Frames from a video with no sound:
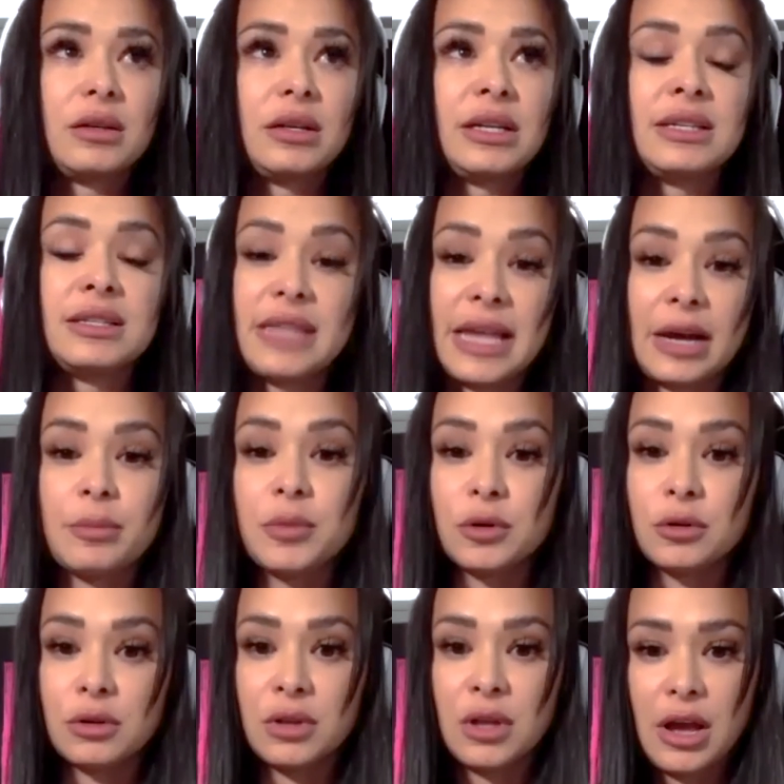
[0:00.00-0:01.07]

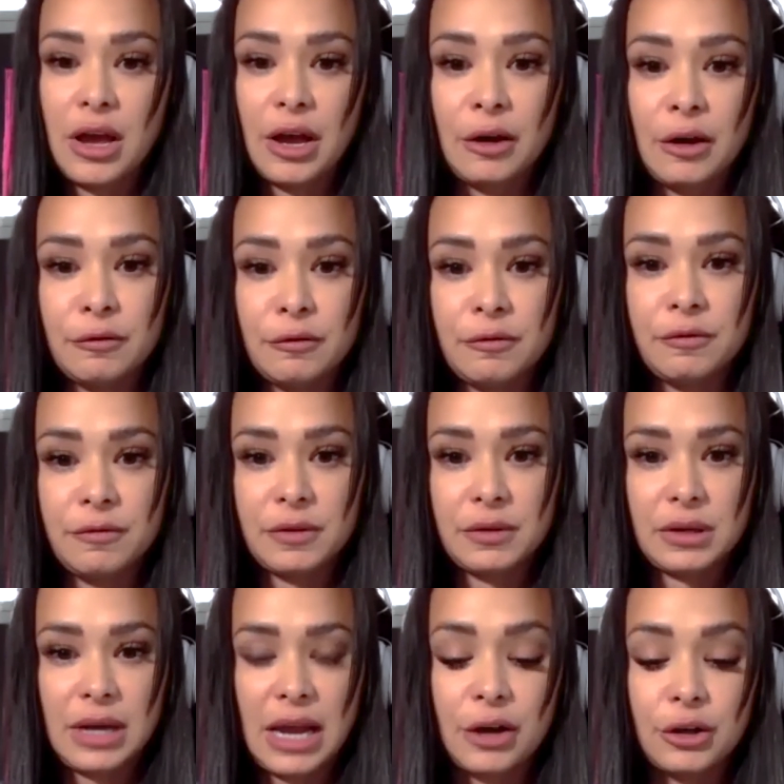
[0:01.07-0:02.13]
example of
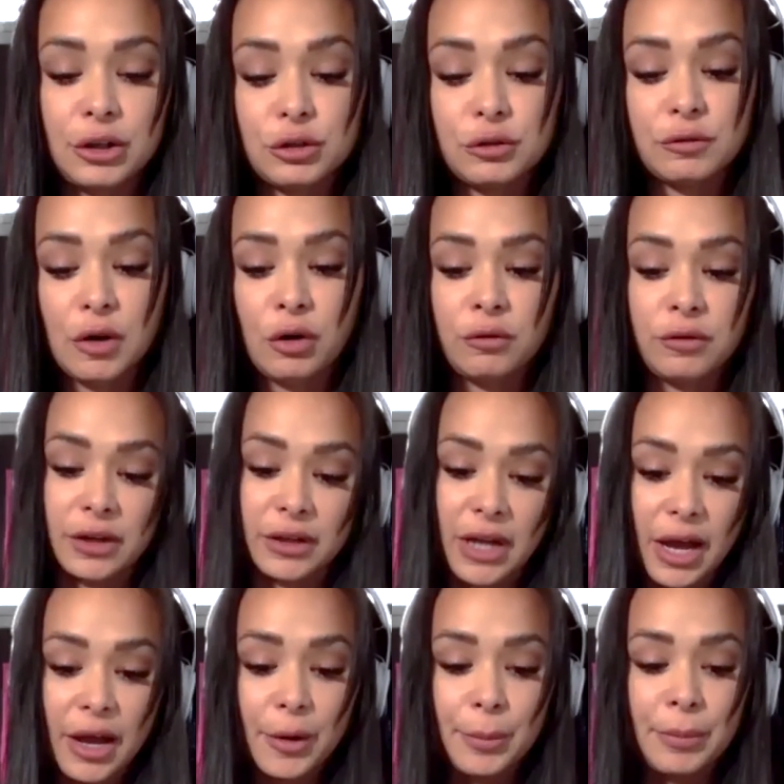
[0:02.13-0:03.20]
how you've
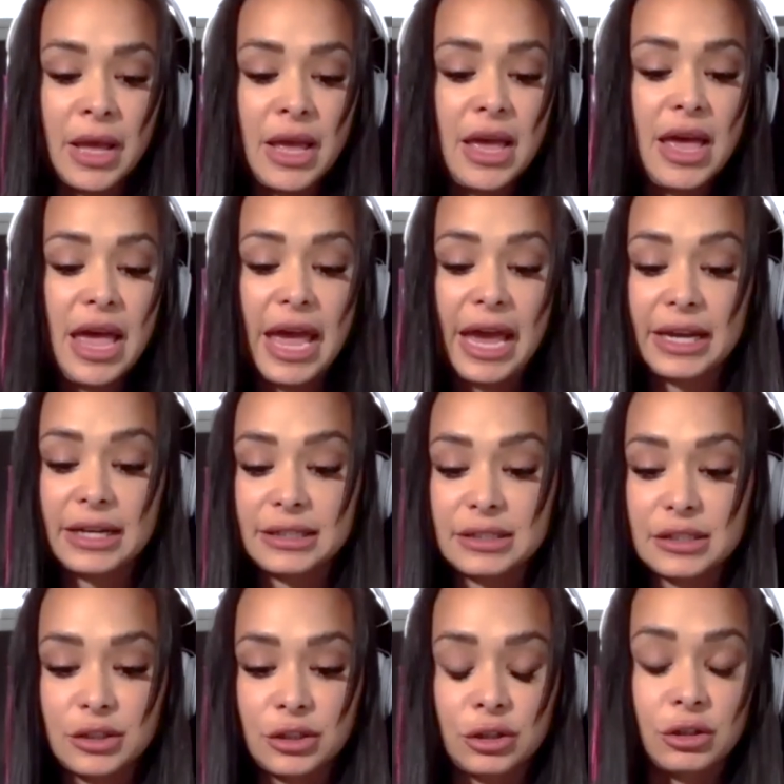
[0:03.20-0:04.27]
overcome and
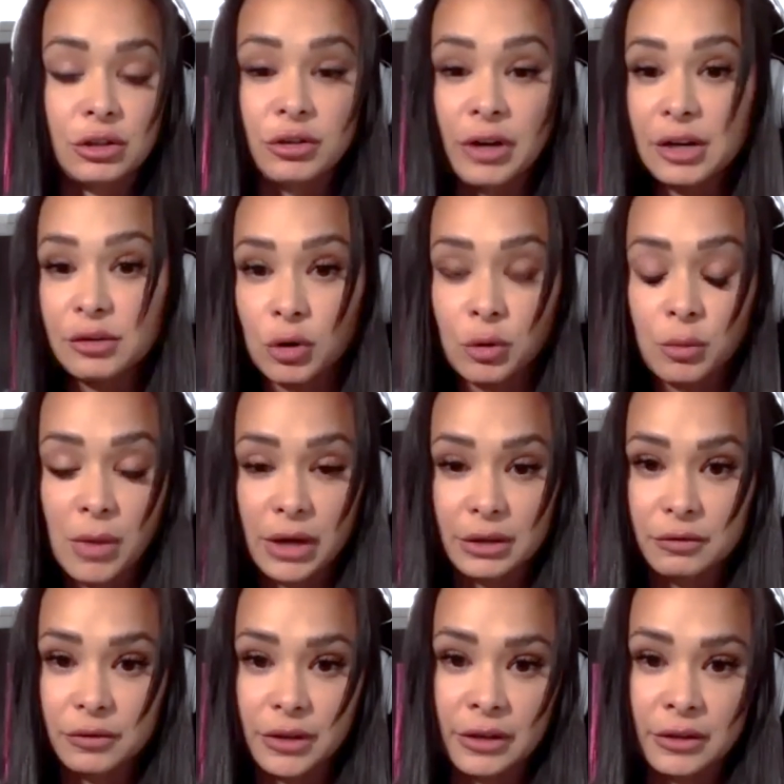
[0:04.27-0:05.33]
you're a great role model
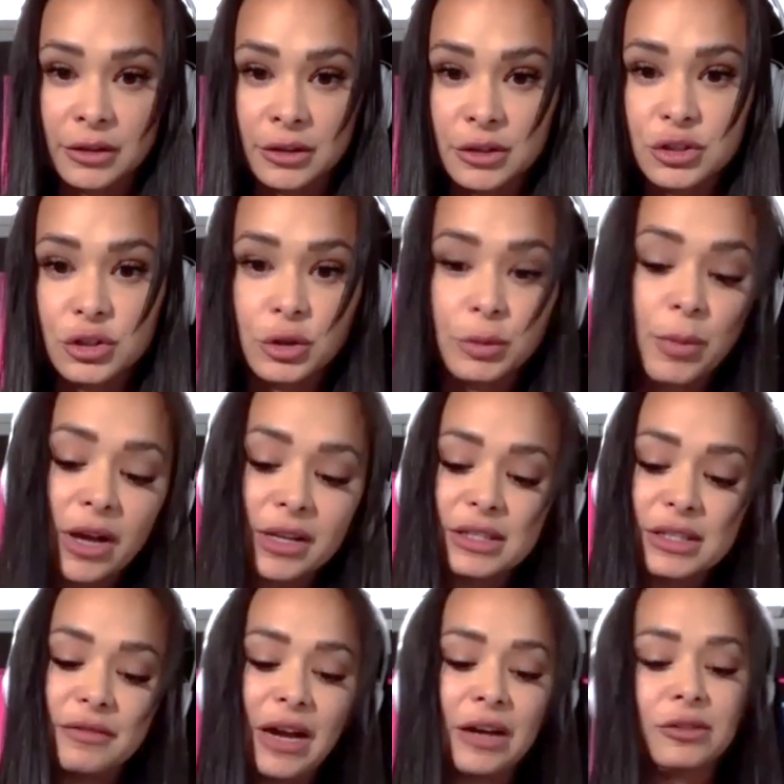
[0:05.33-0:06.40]
for others your positive
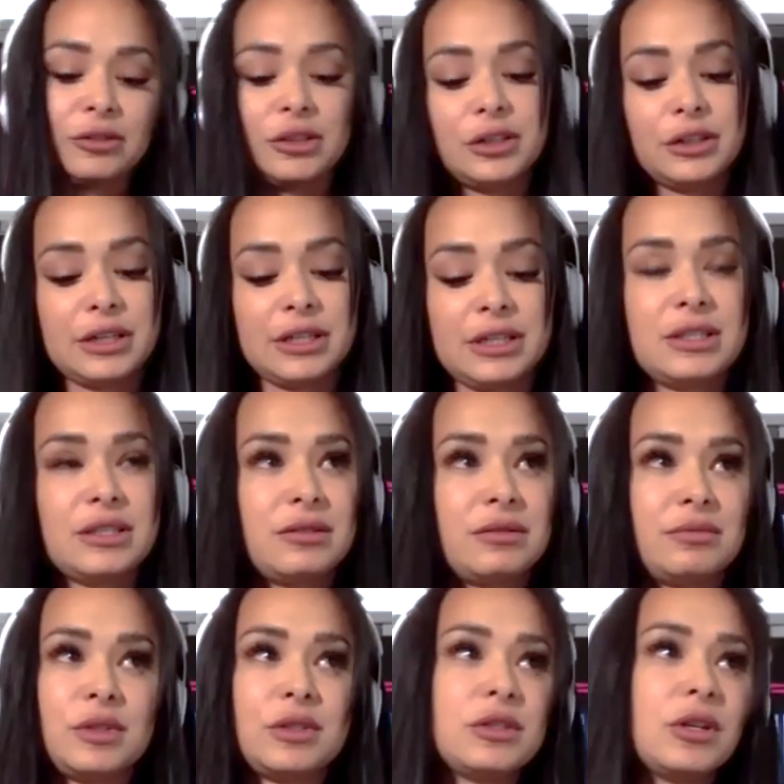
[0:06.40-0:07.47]
outlook is
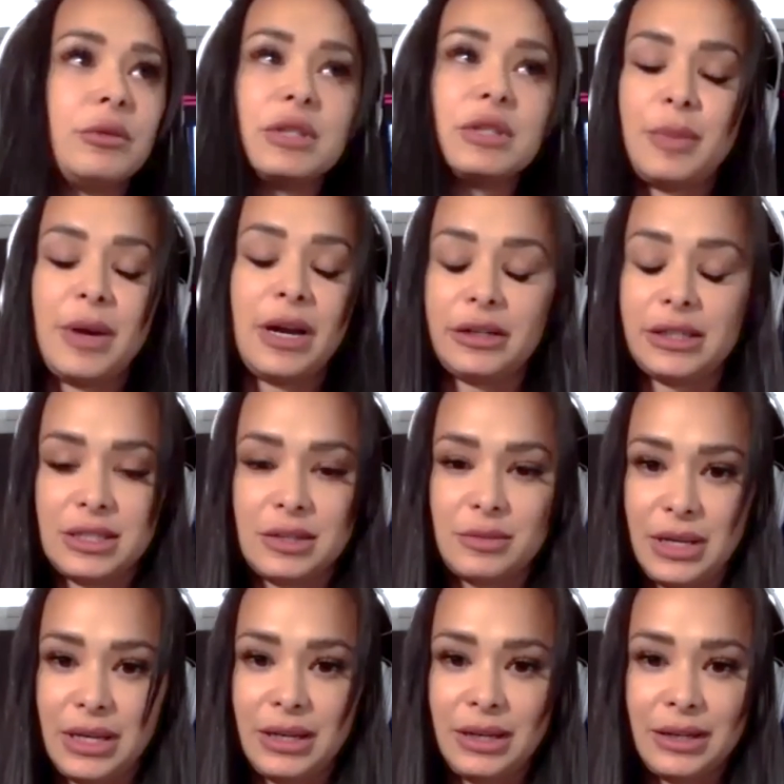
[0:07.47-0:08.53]
so inspiring to
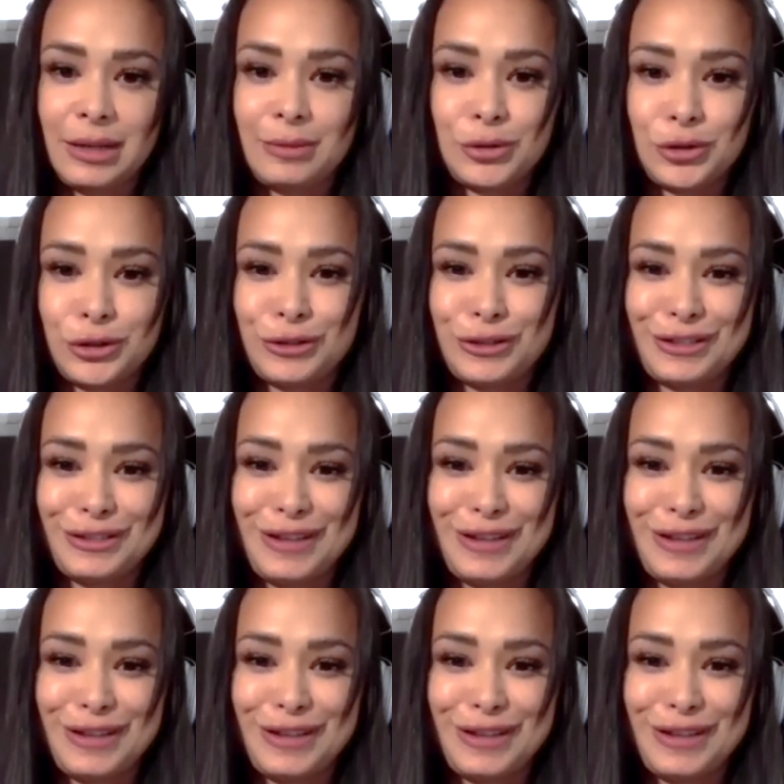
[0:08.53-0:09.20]
me and i'm sure to